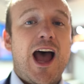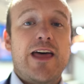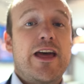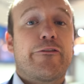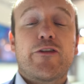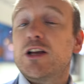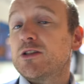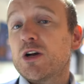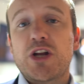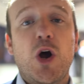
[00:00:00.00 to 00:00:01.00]
and then as
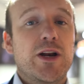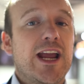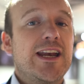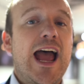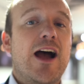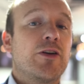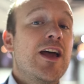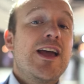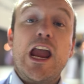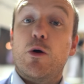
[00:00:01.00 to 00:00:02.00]
long as you're holding it down,
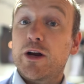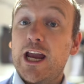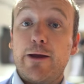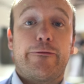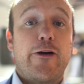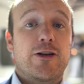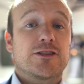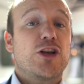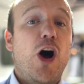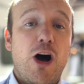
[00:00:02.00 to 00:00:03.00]
it will keep
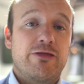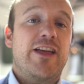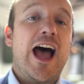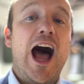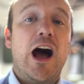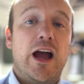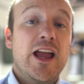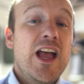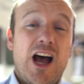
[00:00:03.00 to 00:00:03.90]
focus on that eye.